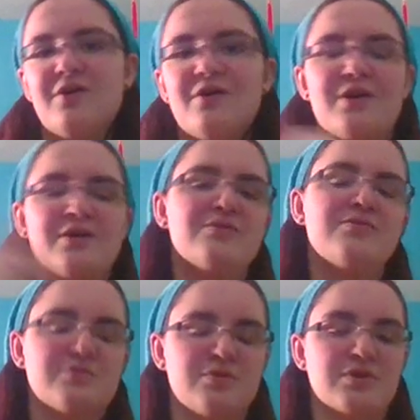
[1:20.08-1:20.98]
It
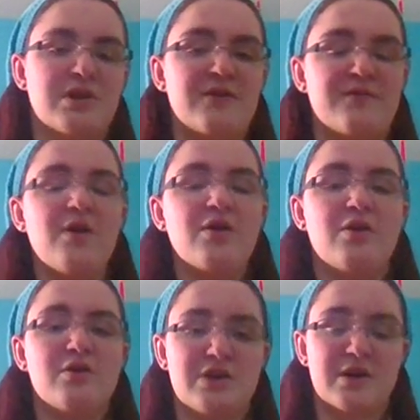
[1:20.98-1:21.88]
took a very
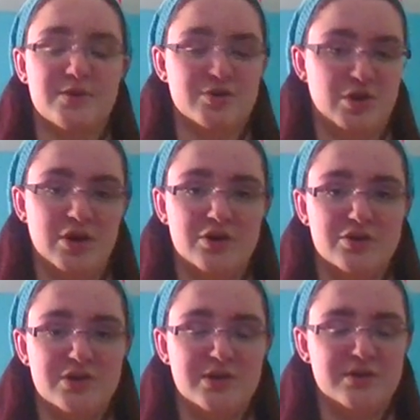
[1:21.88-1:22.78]
long time to charge
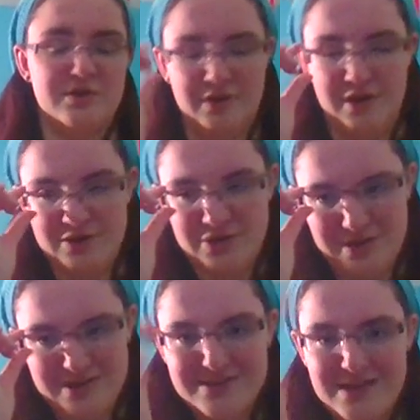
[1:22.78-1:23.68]
initially to
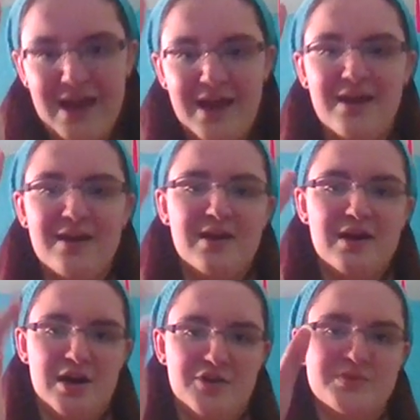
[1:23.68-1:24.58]
say
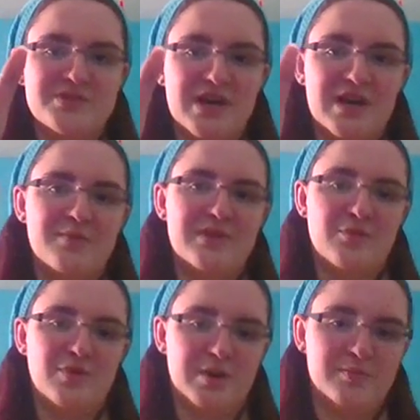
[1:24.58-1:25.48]
100%, but then
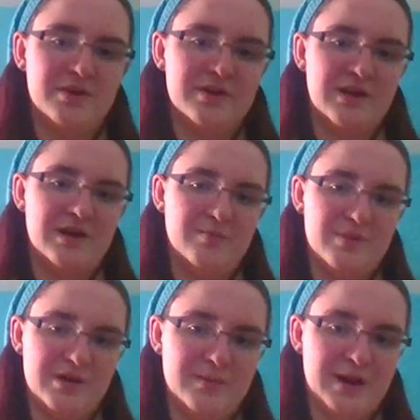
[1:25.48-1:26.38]
when I plugged it and
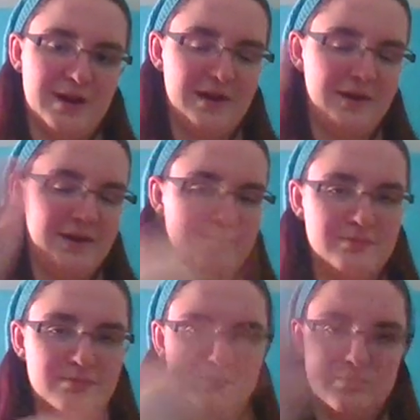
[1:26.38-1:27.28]
plugged it back in, it
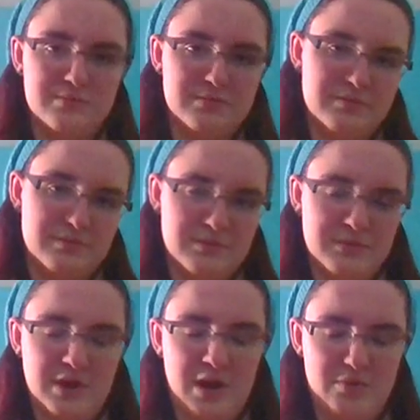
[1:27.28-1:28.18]

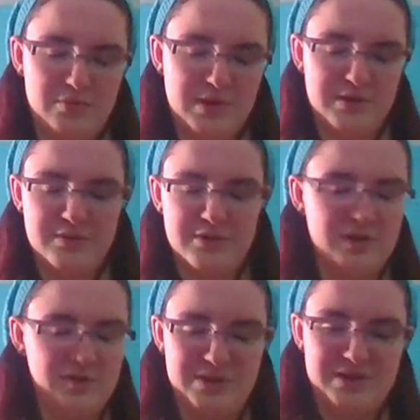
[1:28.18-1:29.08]
got, it
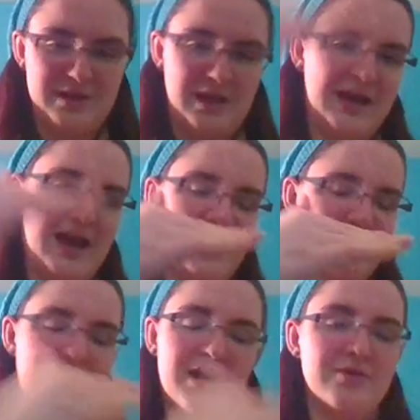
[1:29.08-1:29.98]
just went to like half
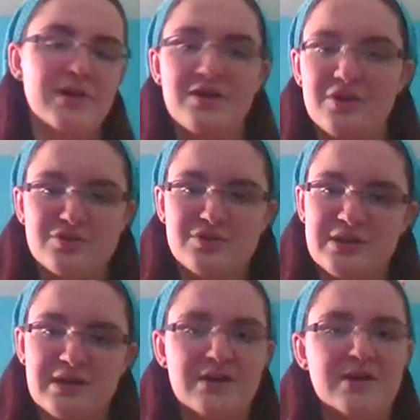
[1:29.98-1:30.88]
battery usually.